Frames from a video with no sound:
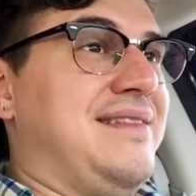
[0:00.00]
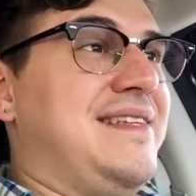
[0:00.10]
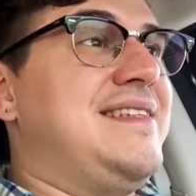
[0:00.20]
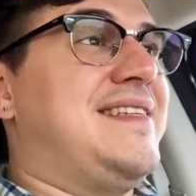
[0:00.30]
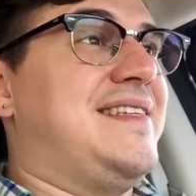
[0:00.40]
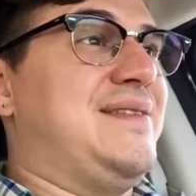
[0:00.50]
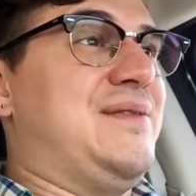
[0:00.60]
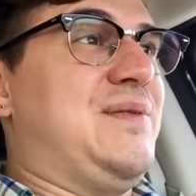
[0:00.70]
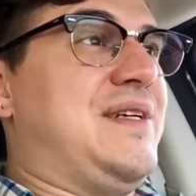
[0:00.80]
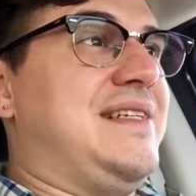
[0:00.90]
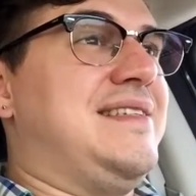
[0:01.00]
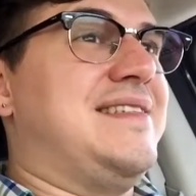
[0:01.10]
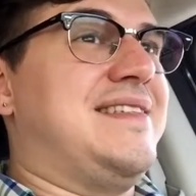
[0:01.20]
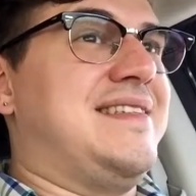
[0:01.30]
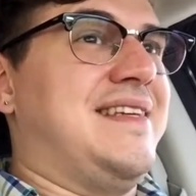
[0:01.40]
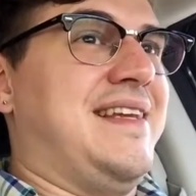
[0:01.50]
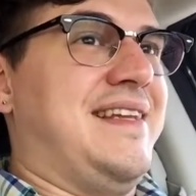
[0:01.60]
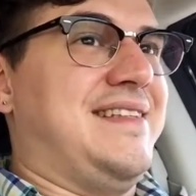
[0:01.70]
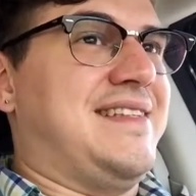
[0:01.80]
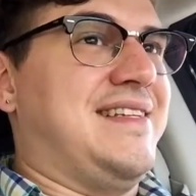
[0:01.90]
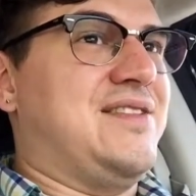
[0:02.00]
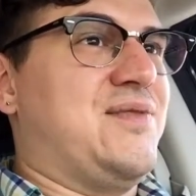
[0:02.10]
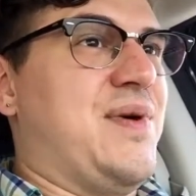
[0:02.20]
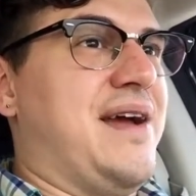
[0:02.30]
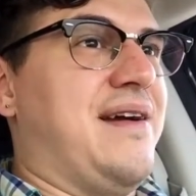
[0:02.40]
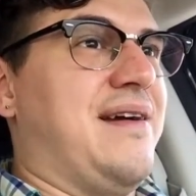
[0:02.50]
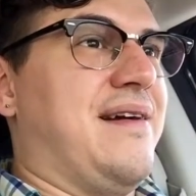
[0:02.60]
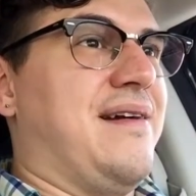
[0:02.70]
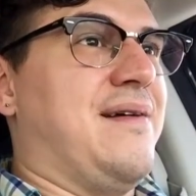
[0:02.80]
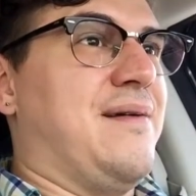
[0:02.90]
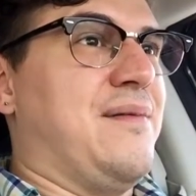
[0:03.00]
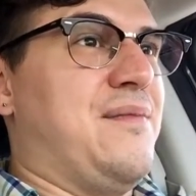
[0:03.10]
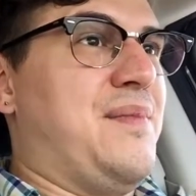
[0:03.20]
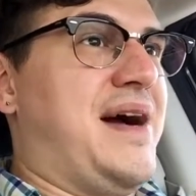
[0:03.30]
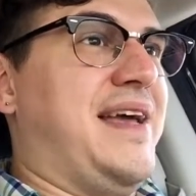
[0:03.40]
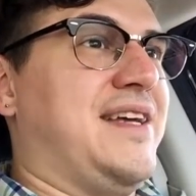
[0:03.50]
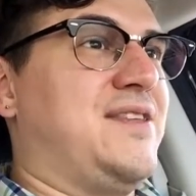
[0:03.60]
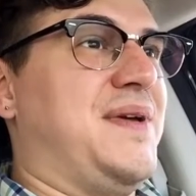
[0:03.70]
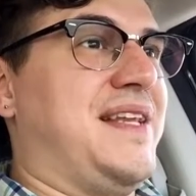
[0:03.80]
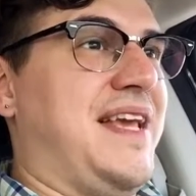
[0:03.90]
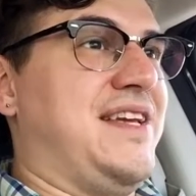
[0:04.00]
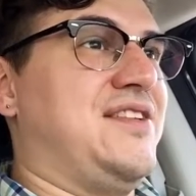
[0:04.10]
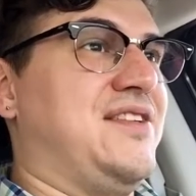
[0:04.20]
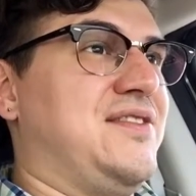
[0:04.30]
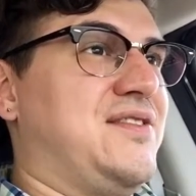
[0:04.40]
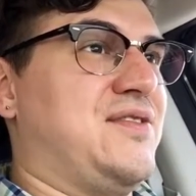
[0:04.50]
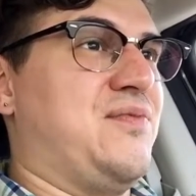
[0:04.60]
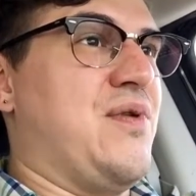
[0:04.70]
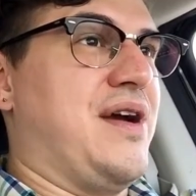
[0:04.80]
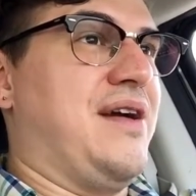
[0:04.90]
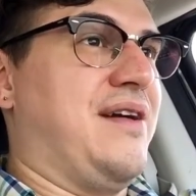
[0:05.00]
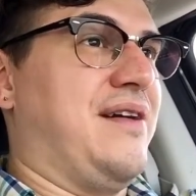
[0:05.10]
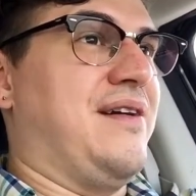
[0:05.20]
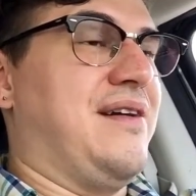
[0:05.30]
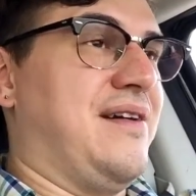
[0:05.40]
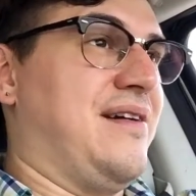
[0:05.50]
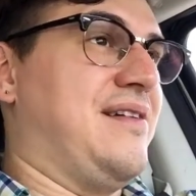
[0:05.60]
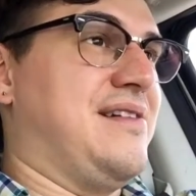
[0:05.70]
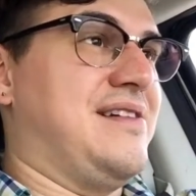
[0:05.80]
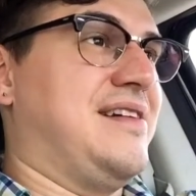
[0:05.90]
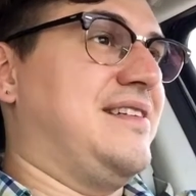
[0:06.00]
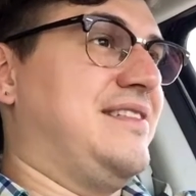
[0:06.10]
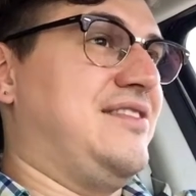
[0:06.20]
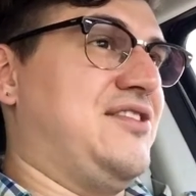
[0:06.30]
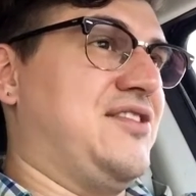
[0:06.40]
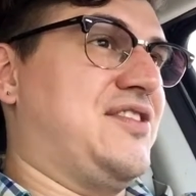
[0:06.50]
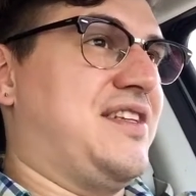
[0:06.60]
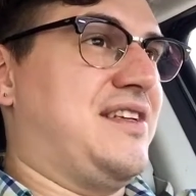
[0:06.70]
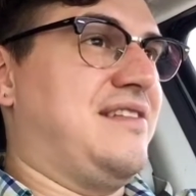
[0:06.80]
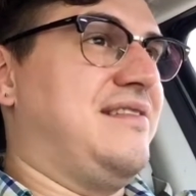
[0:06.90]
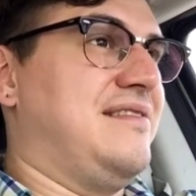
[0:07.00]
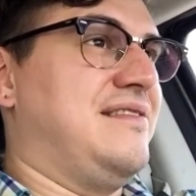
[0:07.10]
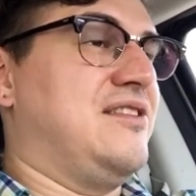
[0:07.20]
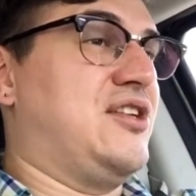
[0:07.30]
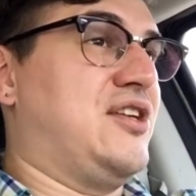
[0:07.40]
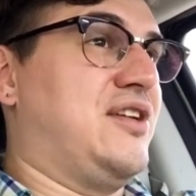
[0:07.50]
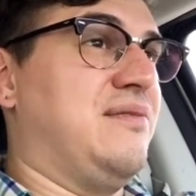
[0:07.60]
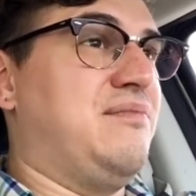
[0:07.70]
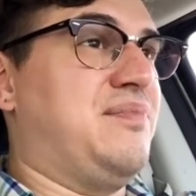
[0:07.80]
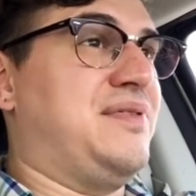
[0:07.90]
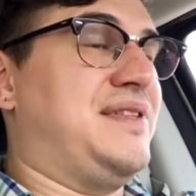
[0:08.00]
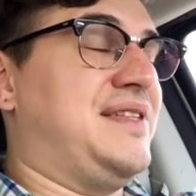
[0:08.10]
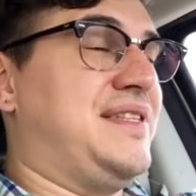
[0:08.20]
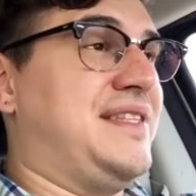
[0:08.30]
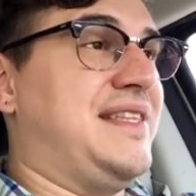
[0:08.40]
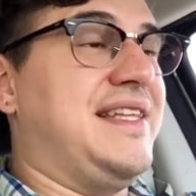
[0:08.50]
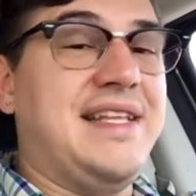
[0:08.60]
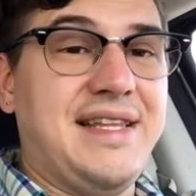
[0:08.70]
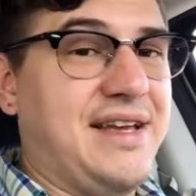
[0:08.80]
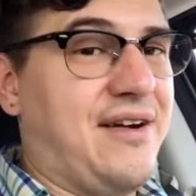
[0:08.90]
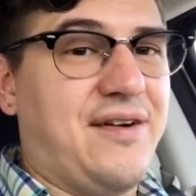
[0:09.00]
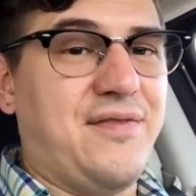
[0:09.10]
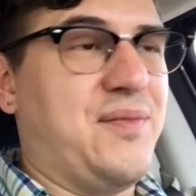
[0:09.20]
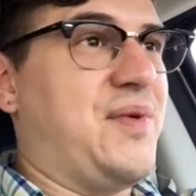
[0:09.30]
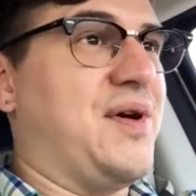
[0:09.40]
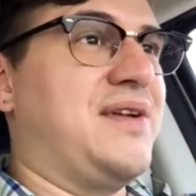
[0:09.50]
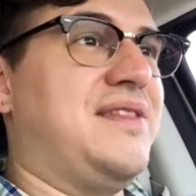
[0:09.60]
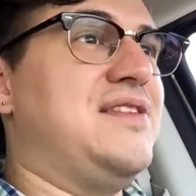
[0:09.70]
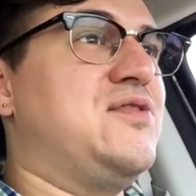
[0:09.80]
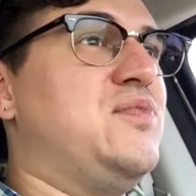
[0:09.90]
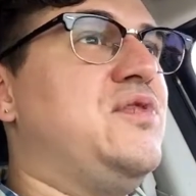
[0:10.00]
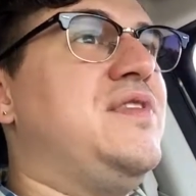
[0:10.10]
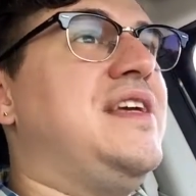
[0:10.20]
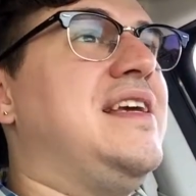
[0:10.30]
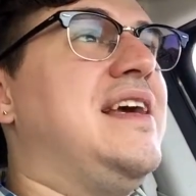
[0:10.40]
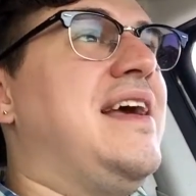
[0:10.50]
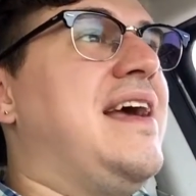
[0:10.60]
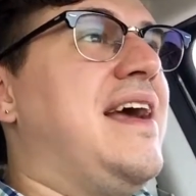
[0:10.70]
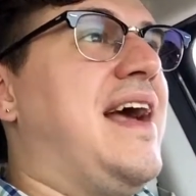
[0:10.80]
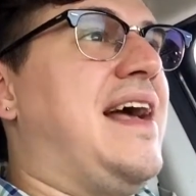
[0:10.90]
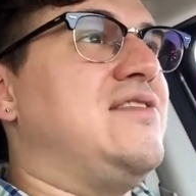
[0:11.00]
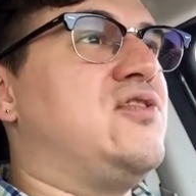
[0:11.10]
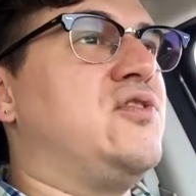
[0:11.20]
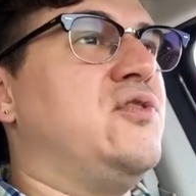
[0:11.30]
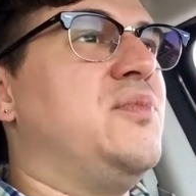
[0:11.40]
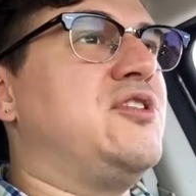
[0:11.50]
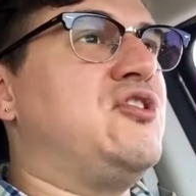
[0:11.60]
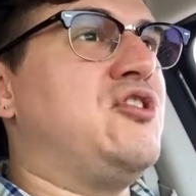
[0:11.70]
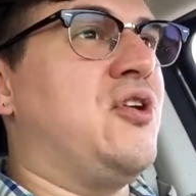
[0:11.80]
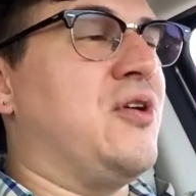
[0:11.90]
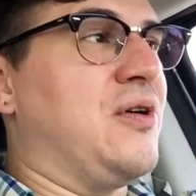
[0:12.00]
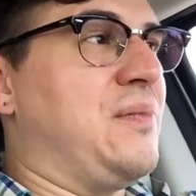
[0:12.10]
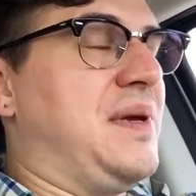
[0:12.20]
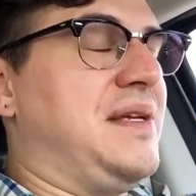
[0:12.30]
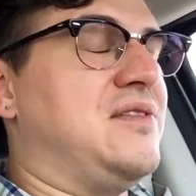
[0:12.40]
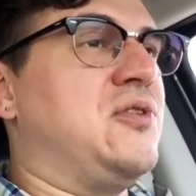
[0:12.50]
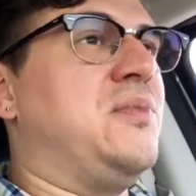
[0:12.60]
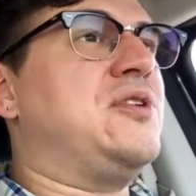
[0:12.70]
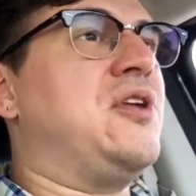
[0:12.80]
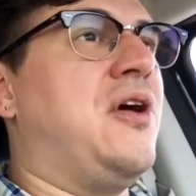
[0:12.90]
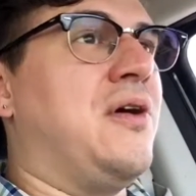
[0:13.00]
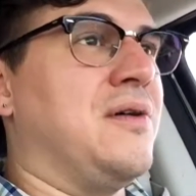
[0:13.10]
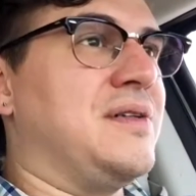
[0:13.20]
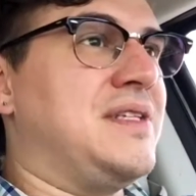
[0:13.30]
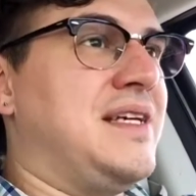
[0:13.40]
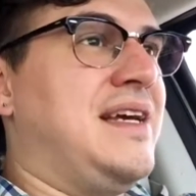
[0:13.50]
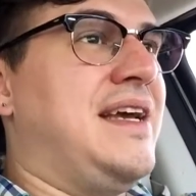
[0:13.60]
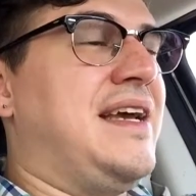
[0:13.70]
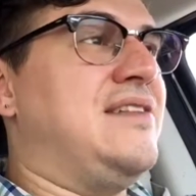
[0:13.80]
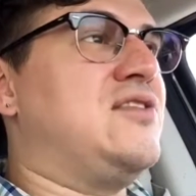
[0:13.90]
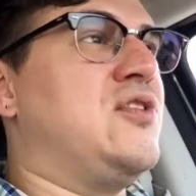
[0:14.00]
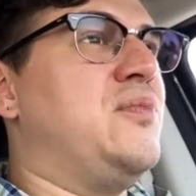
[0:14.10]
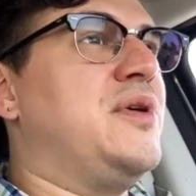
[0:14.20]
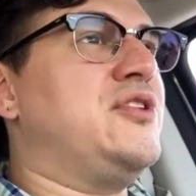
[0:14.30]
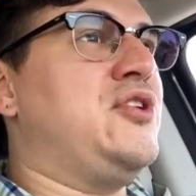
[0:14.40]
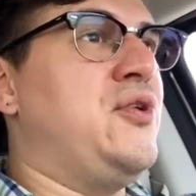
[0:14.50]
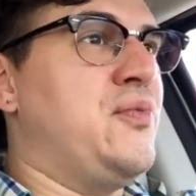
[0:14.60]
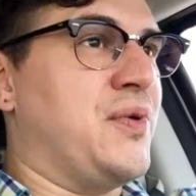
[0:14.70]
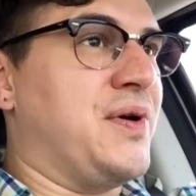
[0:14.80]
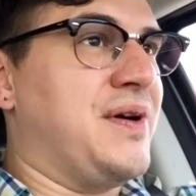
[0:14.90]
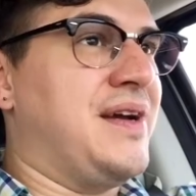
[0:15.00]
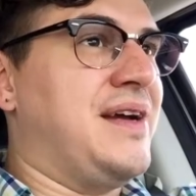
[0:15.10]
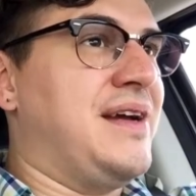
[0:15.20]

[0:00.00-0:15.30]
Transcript: this was an instance where my expectations were just completely off the mark. This movie has so much charm and so much heart and so much humor